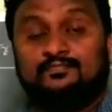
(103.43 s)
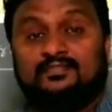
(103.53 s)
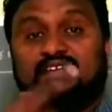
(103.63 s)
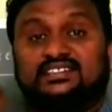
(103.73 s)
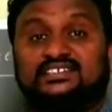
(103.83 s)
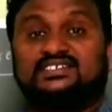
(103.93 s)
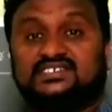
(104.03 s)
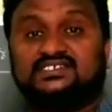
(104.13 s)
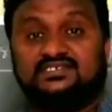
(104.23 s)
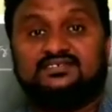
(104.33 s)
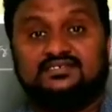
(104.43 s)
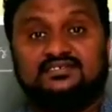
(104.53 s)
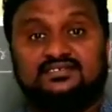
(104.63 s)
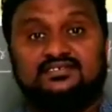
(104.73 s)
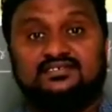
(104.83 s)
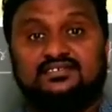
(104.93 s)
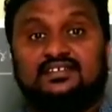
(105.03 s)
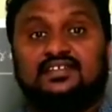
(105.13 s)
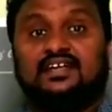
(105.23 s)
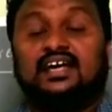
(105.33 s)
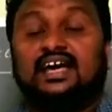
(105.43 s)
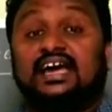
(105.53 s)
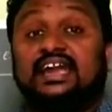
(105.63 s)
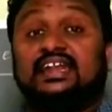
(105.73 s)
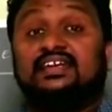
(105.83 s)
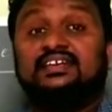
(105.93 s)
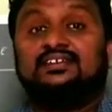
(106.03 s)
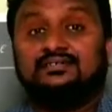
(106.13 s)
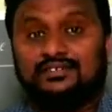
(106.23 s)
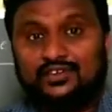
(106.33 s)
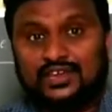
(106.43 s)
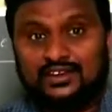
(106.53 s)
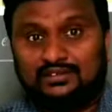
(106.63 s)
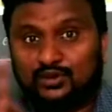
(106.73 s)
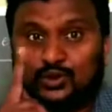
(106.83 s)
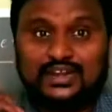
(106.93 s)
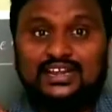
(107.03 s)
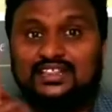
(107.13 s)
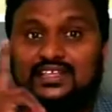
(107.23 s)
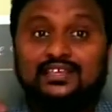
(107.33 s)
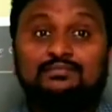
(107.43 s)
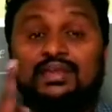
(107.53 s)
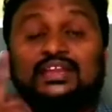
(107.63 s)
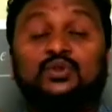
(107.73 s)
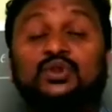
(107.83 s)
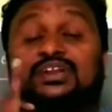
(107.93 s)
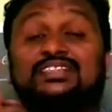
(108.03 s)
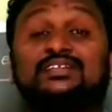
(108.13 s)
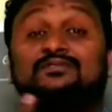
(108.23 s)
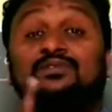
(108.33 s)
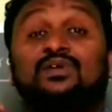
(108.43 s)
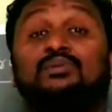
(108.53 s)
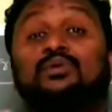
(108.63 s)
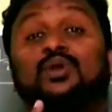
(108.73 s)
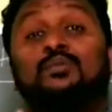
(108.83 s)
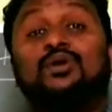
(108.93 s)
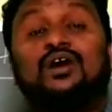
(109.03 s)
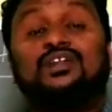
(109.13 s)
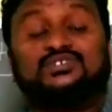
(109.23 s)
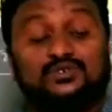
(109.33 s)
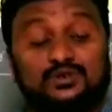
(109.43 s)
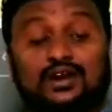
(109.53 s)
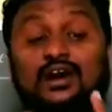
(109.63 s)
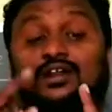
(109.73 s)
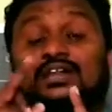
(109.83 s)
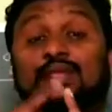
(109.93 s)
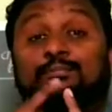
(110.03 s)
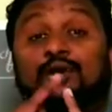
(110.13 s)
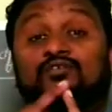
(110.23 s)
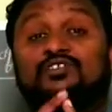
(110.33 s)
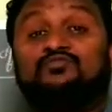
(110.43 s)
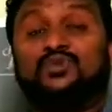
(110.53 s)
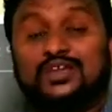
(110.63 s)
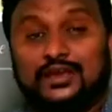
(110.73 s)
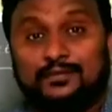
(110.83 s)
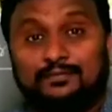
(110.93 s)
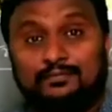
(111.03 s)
like this, and you can rotate the notebook also on tip of the finger.